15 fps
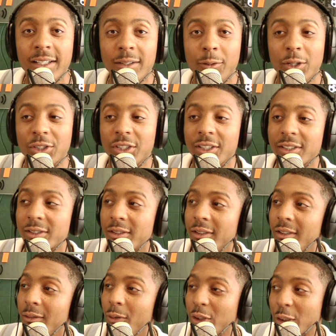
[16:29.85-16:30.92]
which is
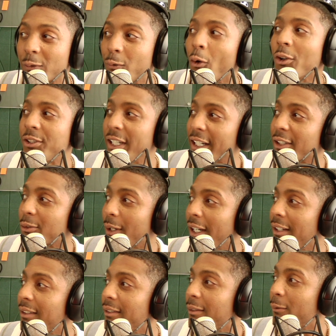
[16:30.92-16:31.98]
four tickets, right?
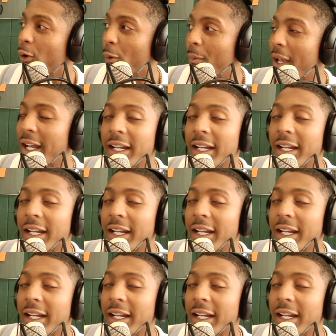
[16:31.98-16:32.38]
Four-pack?